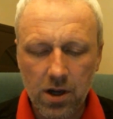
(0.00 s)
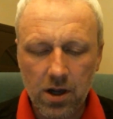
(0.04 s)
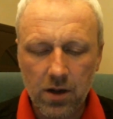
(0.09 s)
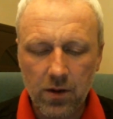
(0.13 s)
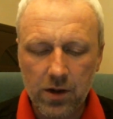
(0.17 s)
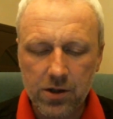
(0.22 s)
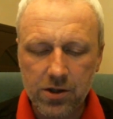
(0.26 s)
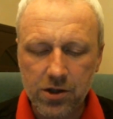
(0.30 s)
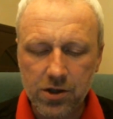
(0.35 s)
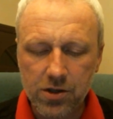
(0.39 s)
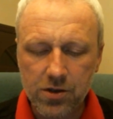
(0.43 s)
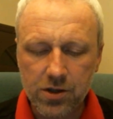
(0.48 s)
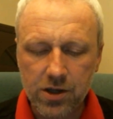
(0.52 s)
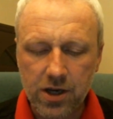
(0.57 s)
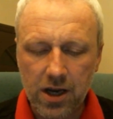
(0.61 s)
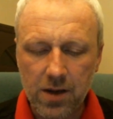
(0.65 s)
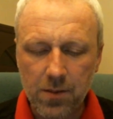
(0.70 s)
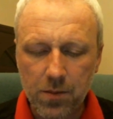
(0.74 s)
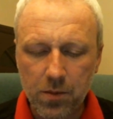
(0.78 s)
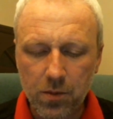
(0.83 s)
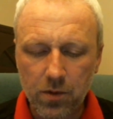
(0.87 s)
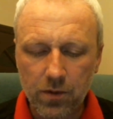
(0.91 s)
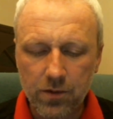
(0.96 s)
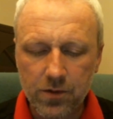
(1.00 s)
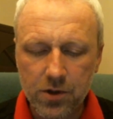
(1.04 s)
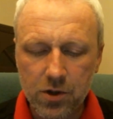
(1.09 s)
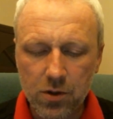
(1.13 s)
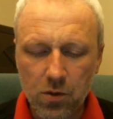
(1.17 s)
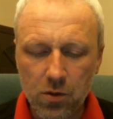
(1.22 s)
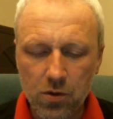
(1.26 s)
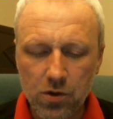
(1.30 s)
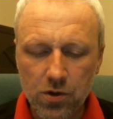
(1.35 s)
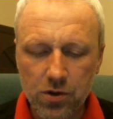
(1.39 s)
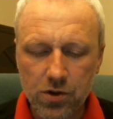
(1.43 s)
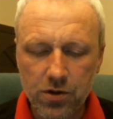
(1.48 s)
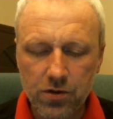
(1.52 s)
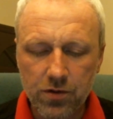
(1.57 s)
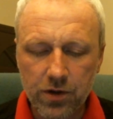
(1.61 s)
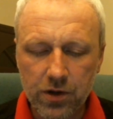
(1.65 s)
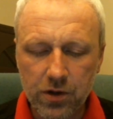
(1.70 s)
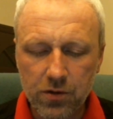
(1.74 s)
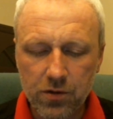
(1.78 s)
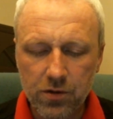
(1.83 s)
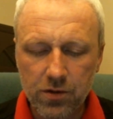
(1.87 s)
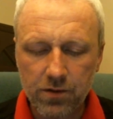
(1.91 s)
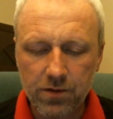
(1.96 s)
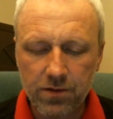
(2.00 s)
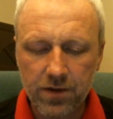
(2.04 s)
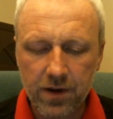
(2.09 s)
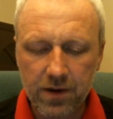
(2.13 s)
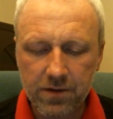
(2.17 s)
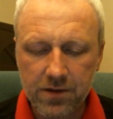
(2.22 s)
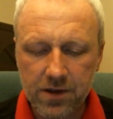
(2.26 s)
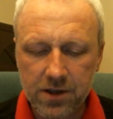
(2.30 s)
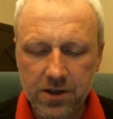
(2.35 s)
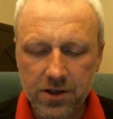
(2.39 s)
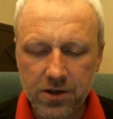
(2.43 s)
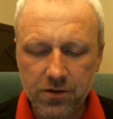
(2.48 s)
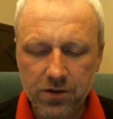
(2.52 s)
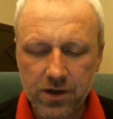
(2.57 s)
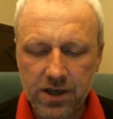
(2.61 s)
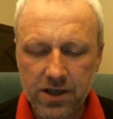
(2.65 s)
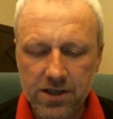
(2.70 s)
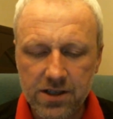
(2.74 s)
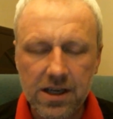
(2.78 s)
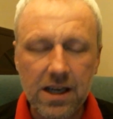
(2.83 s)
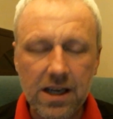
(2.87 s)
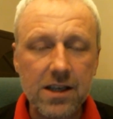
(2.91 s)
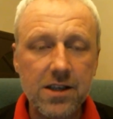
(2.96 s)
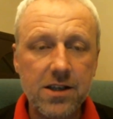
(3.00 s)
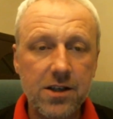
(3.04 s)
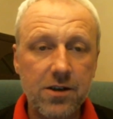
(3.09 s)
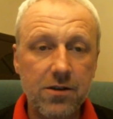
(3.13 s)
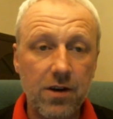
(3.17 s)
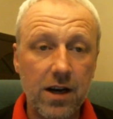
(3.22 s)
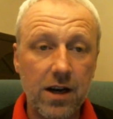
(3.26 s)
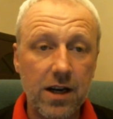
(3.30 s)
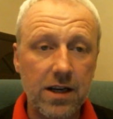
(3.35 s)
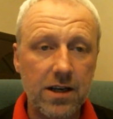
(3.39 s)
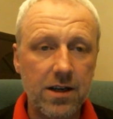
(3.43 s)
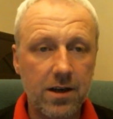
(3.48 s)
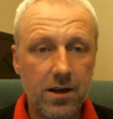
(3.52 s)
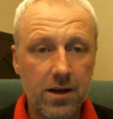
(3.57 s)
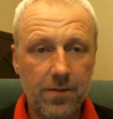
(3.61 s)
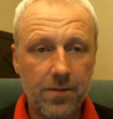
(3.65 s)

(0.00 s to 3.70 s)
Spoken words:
which is capable of 200 to 350 degrees centigrade.